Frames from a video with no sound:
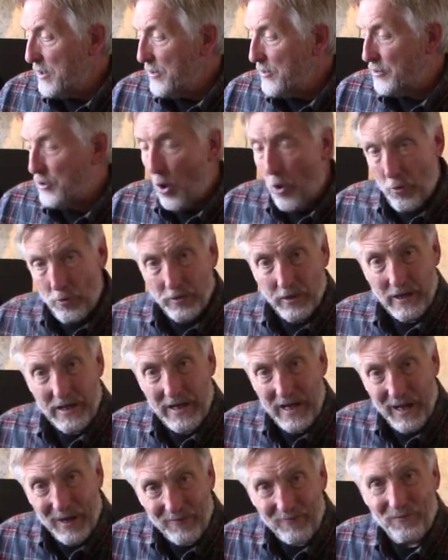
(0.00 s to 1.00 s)
totally
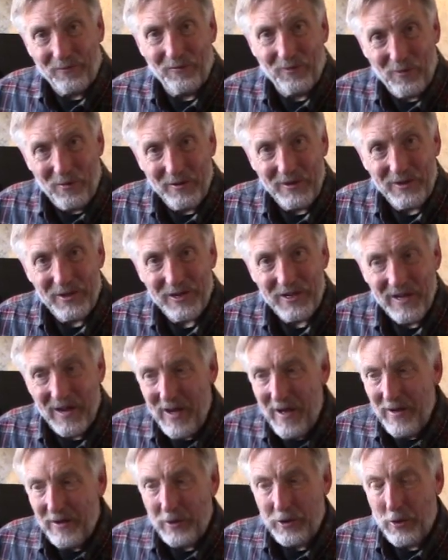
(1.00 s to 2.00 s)
influence
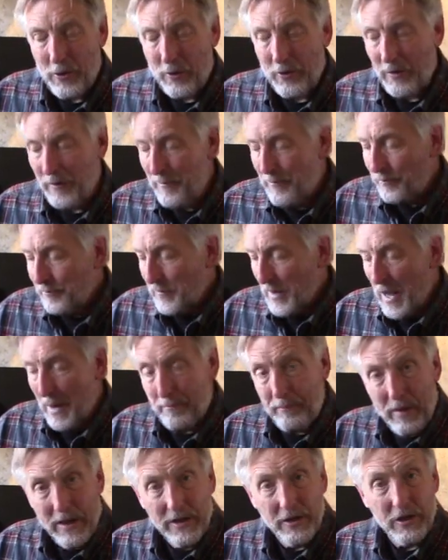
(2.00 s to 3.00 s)
your
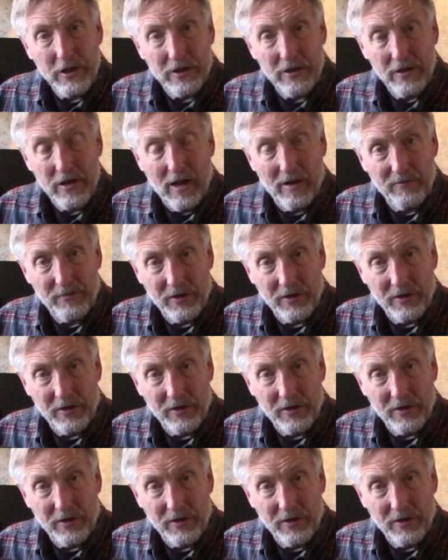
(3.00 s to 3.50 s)
opinion of